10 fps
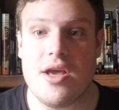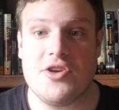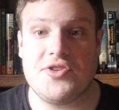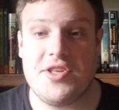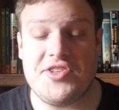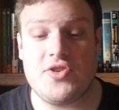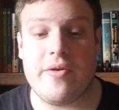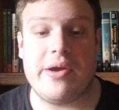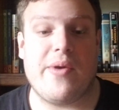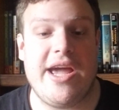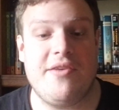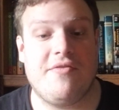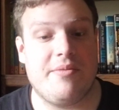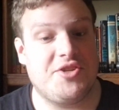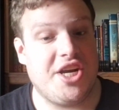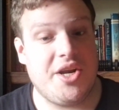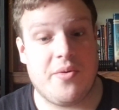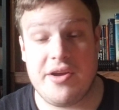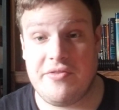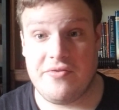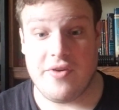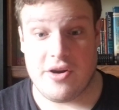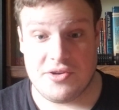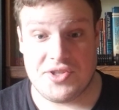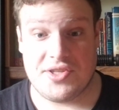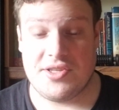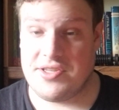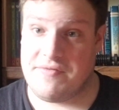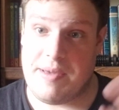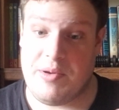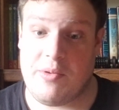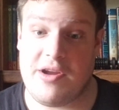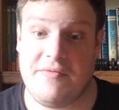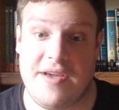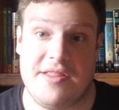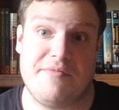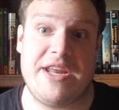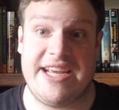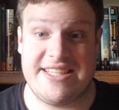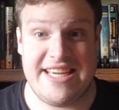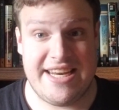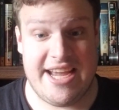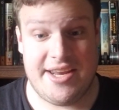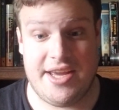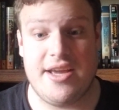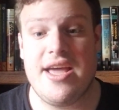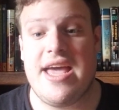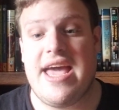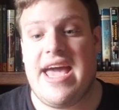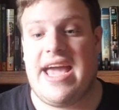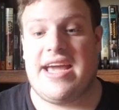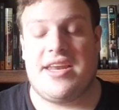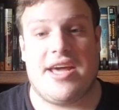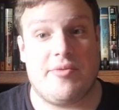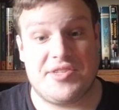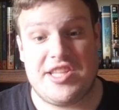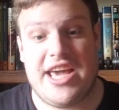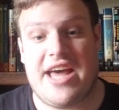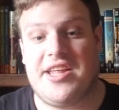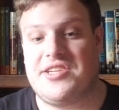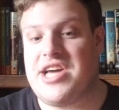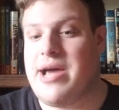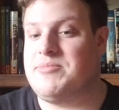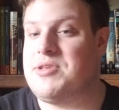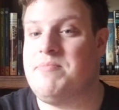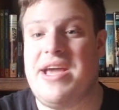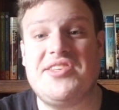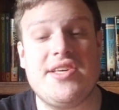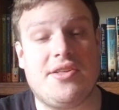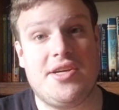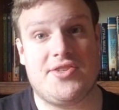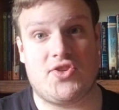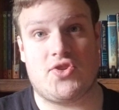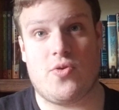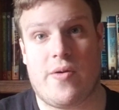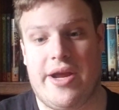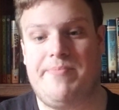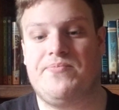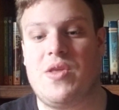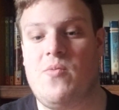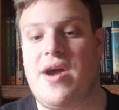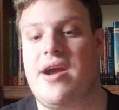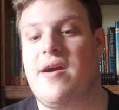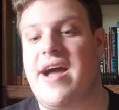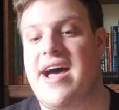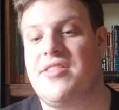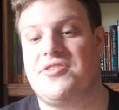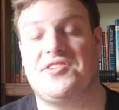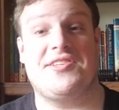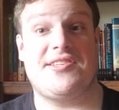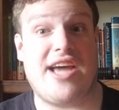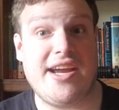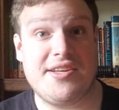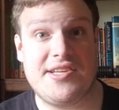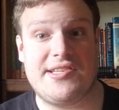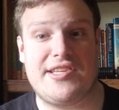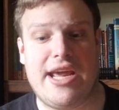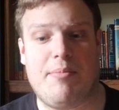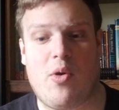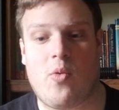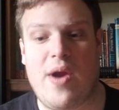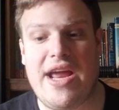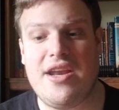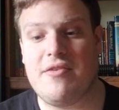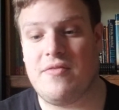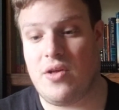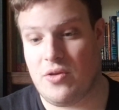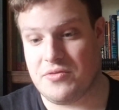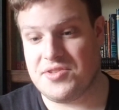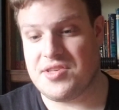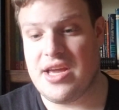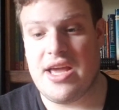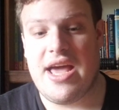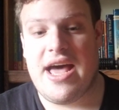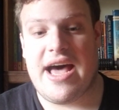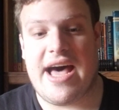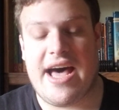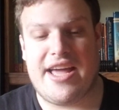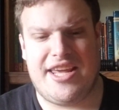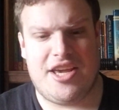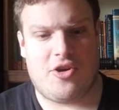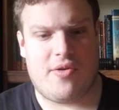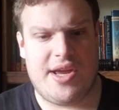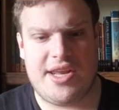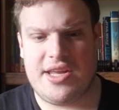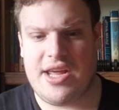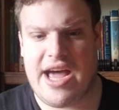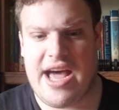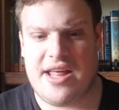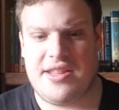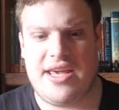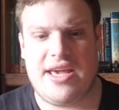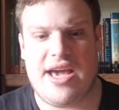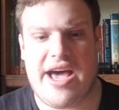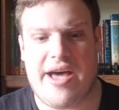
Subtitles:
So this story ran from January 1st to February 5th of 1980. And that was in the LA Times. And basically, it's a story where there's this scientist named Ren Volz, and he created the